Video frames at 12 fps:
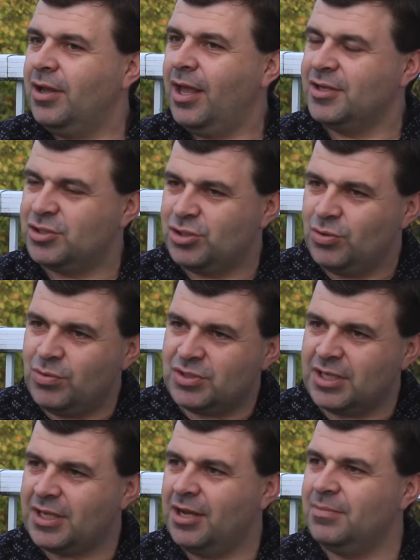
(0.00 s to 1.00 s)
as soon as
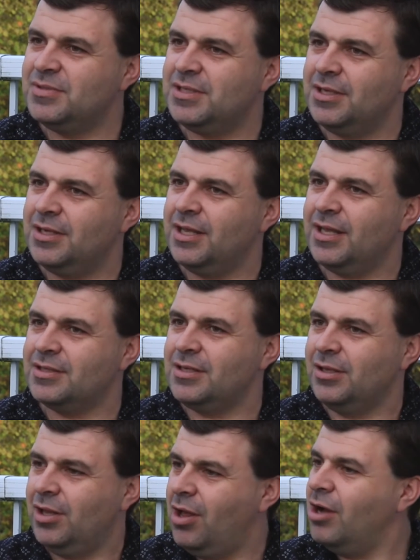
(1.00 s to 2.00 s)
it comes in, it gets
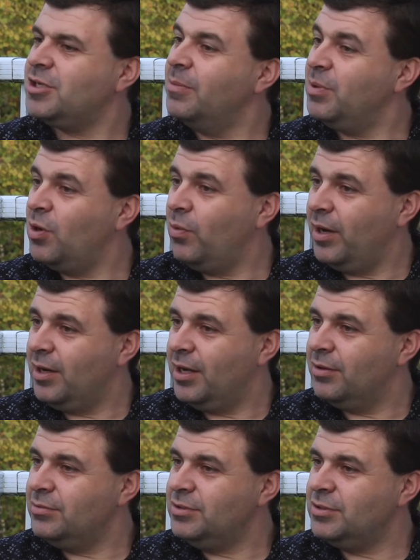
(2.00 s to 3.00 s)
locked up in a
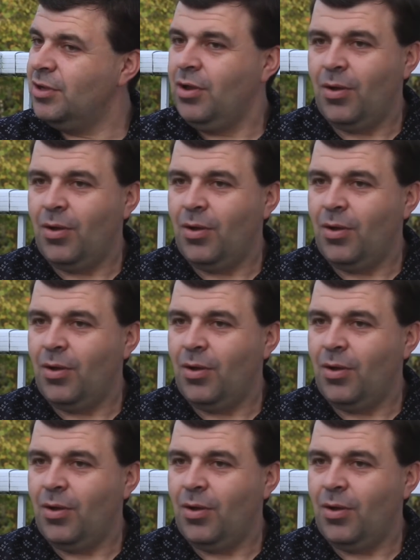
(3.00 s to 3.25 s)
warehouse.